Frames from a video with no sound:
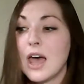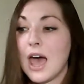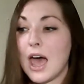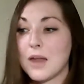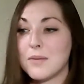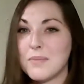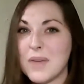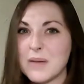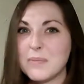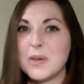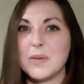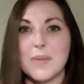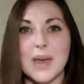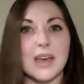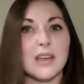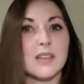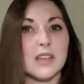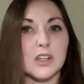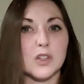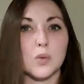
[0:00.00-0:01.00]
and maybe
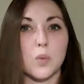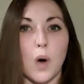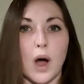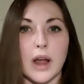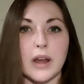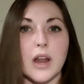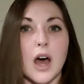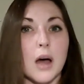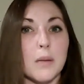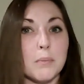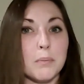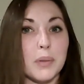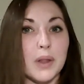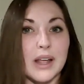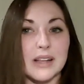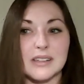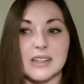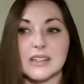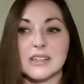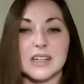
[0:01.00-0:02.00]
make this wine
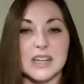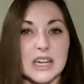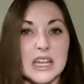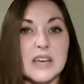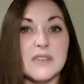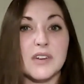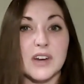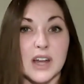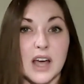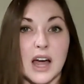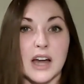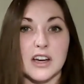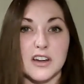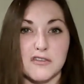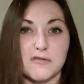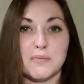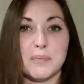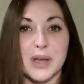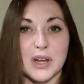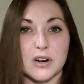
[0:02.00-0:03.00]
unpleasant and even kind
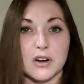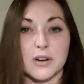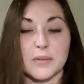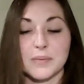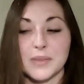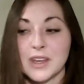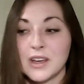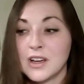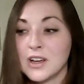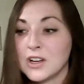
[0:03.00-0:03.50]
of bitter.